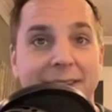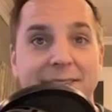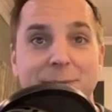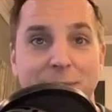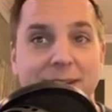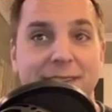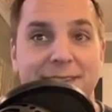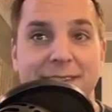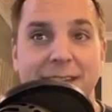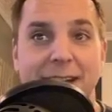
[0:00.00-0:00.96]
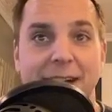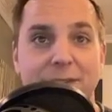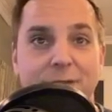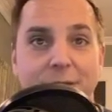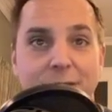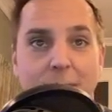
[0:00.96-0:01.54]
pretty easy to catch.
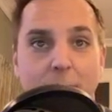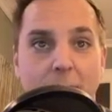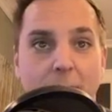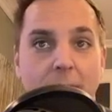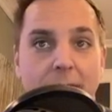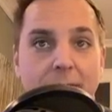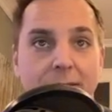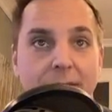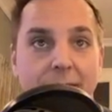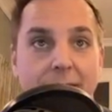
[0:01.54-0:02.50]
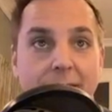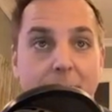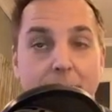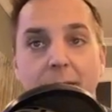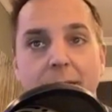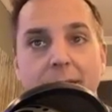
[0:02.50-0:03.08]
Just they weren't quite in sync on it,
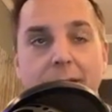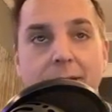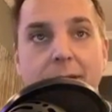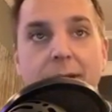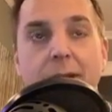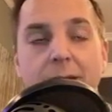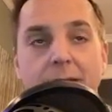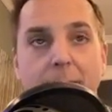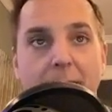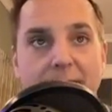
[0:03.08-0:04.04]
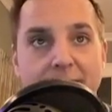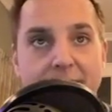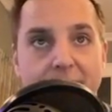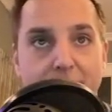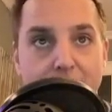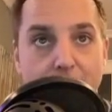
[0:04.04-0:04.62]
but the pass
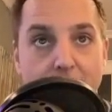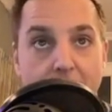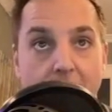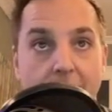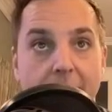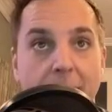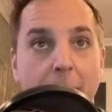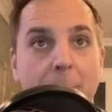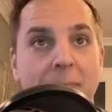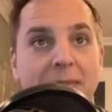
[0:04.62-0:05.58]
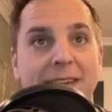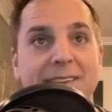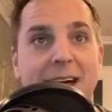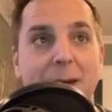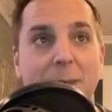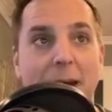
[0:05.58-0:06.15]
itself was really great. That
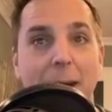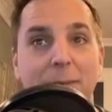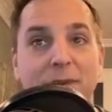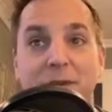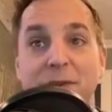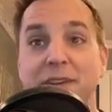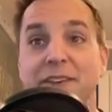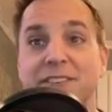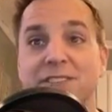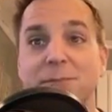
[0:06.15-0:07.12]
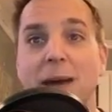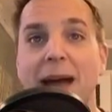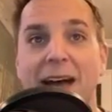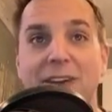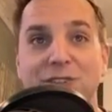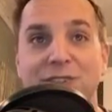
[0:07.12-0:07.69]
time I absolutely
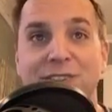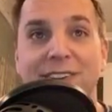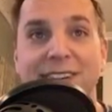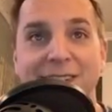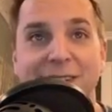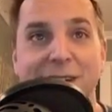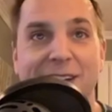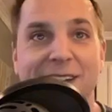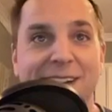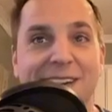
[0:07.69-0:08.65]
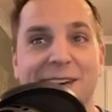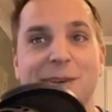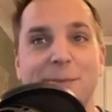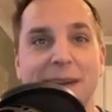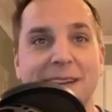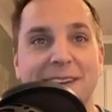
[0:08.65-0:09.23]
smashed
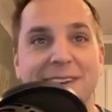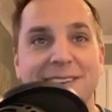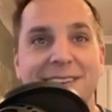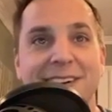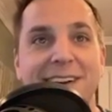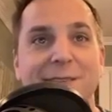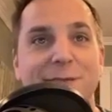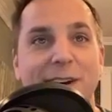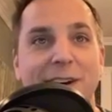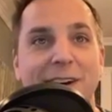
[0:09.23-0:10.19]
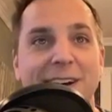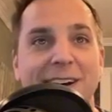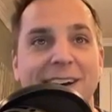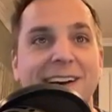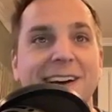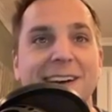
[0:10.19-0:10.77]
Bade's
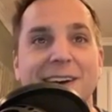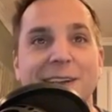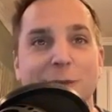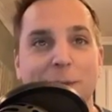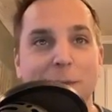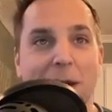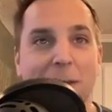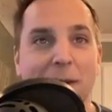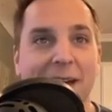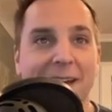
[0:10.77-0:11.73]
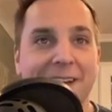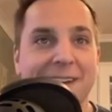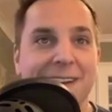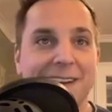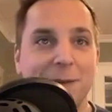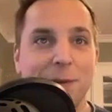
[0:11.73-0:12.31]
far 3 bar man.
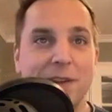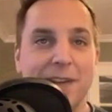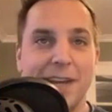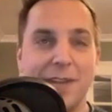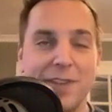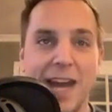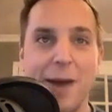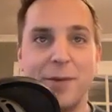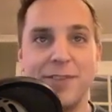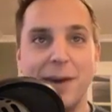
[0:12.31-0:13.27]
It would like if the guy was up, it